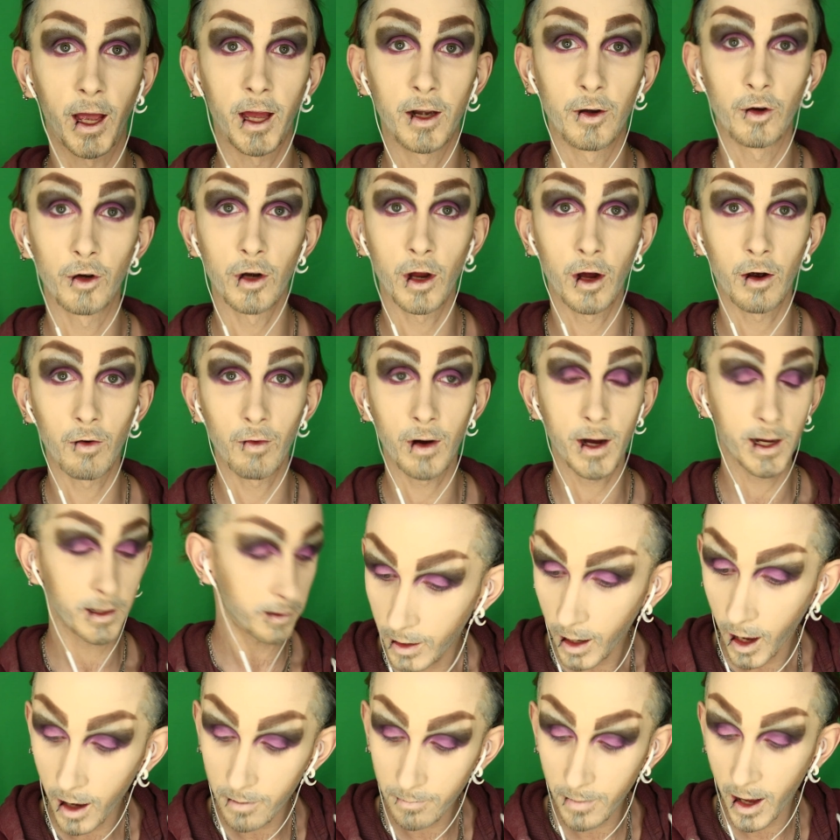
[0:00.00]
And you know
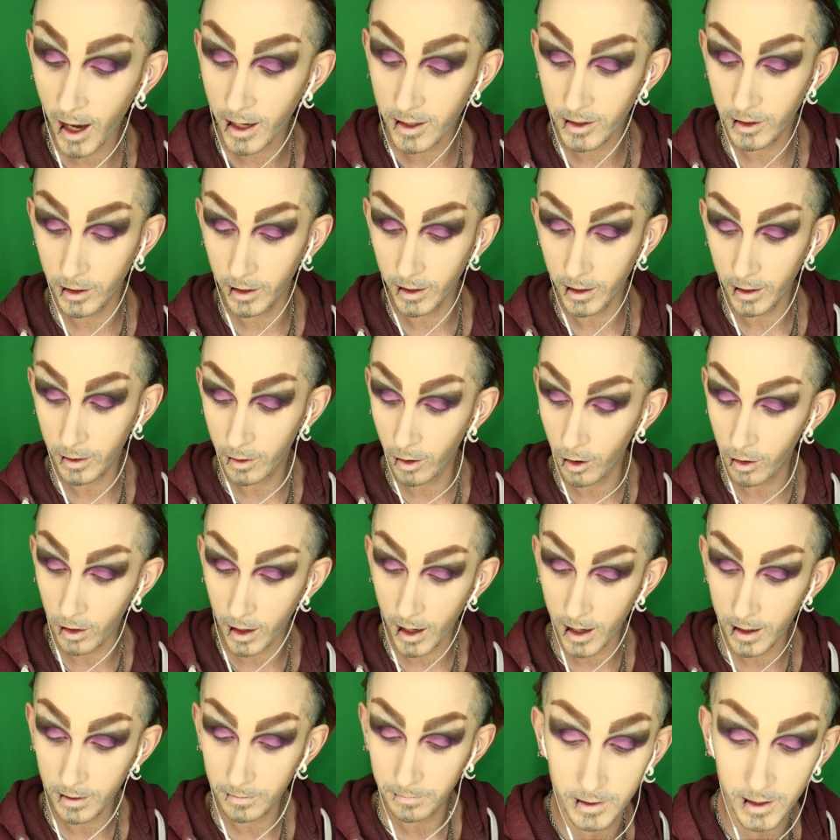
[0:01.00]
what? I'm actually
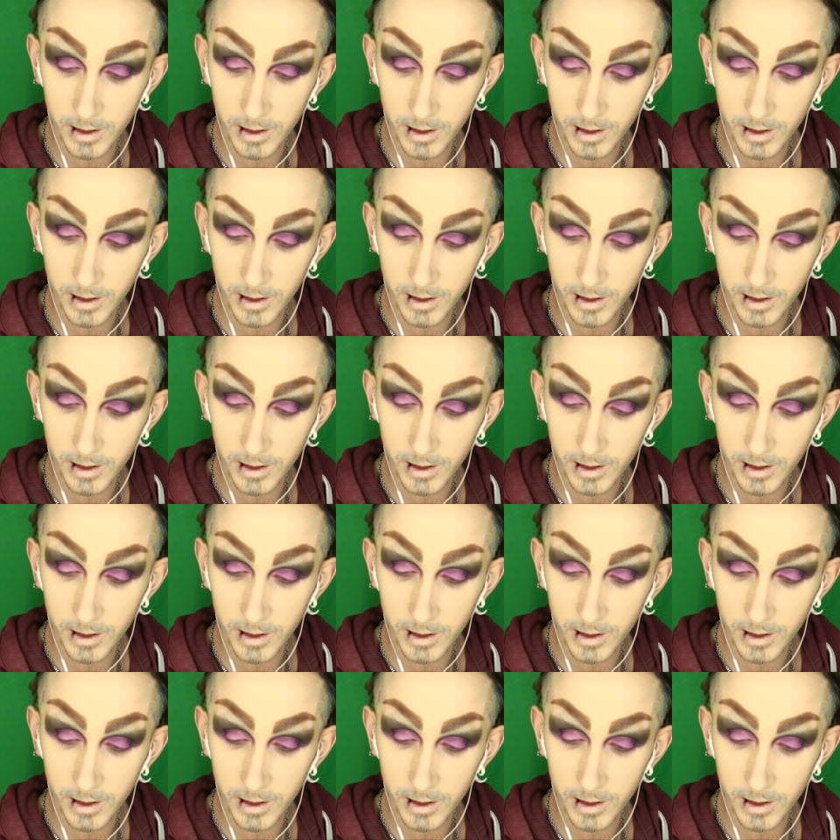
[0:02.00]
gonna